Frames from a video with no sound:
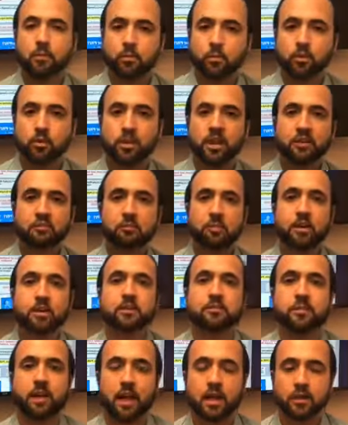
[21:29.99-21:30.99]
Real life
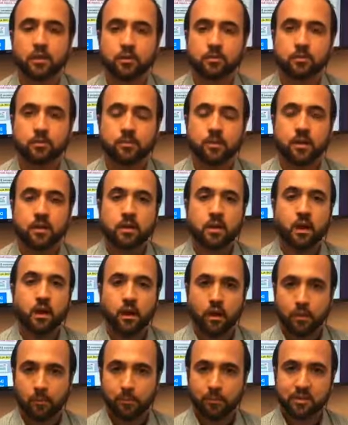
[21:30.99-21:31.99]
market value
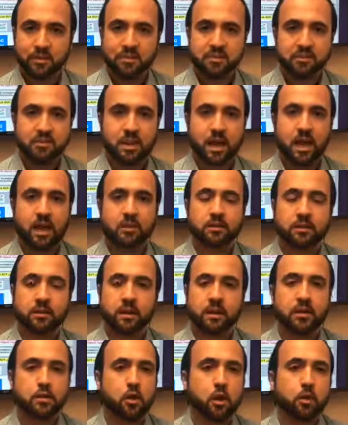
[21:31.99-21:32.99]
um, is not
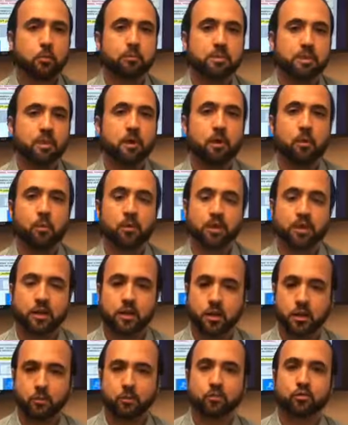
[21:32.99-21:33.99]
the end all be all when it
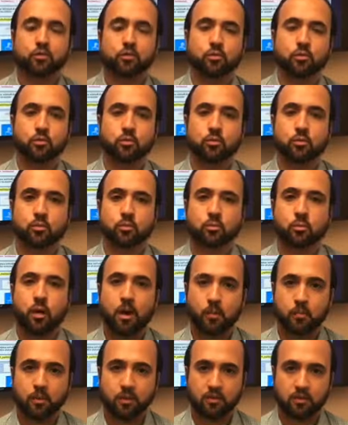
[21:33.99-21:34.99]
comes to
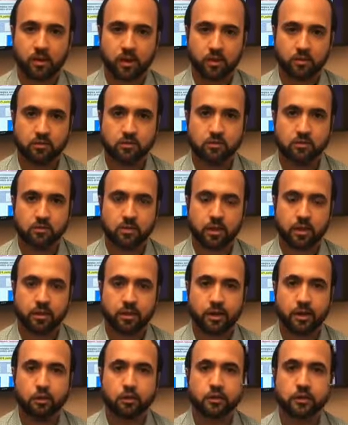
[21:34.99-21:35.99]
property taxes and
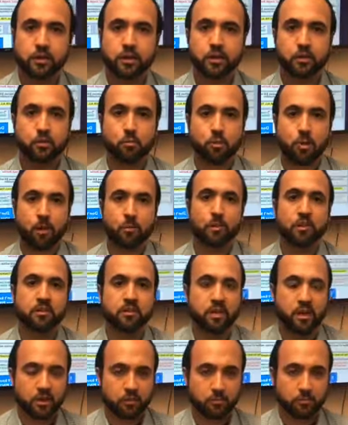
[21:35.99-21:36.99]
calculating your property
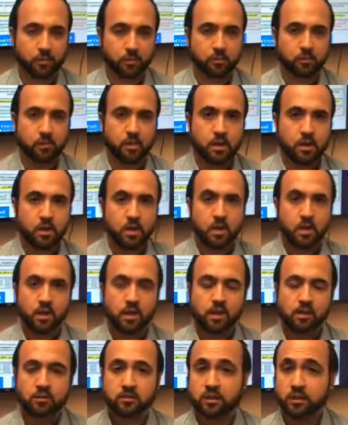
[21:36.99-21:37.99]
tax bill
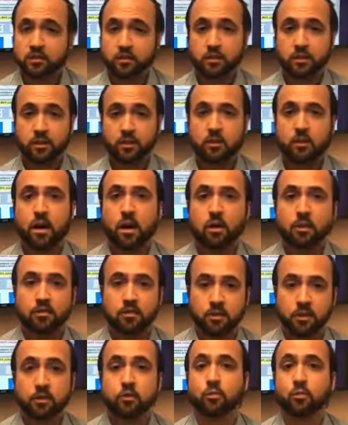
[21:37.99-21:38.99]
let's say that your
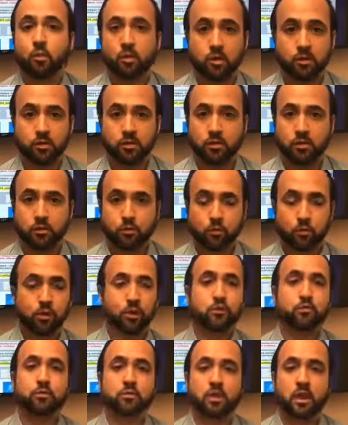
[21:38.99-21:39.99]
house is worth
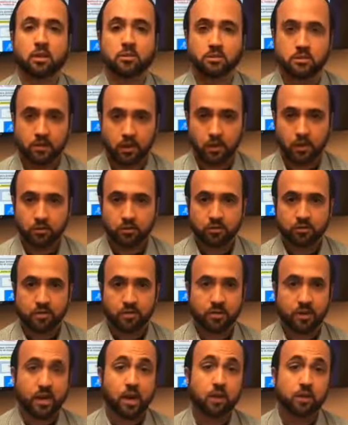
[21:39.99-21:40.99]
$300,000
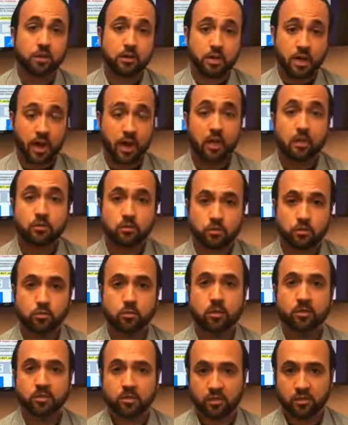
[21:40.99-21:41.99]
and the county has
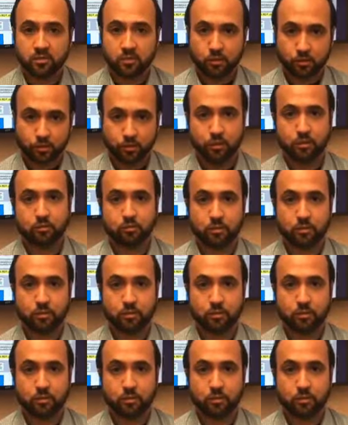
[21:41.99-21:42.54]
you assessed at $300,000.